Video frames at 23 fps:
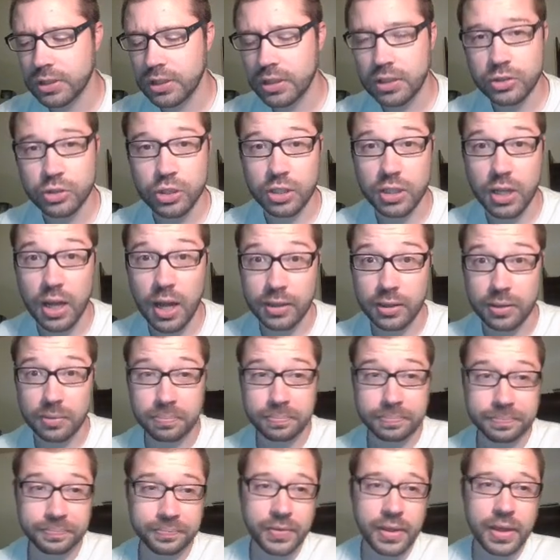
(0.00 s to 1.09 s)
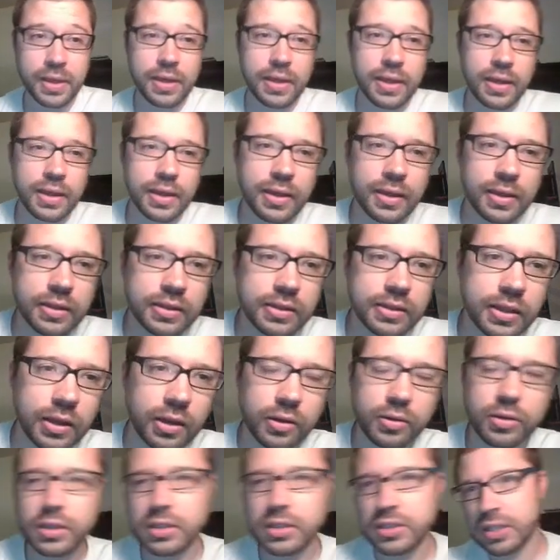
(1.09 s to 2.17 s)
Janata. Now,
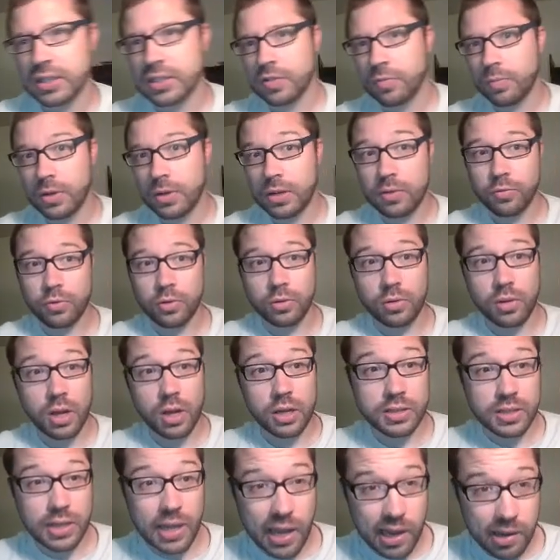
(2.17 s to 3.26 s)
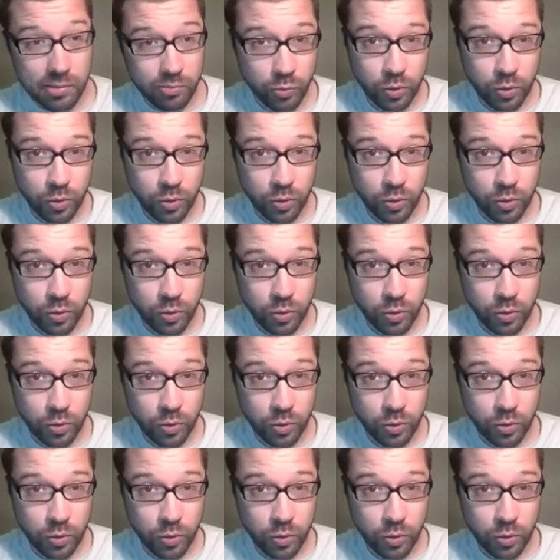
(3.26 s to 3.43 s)
these sets have been in for a long time.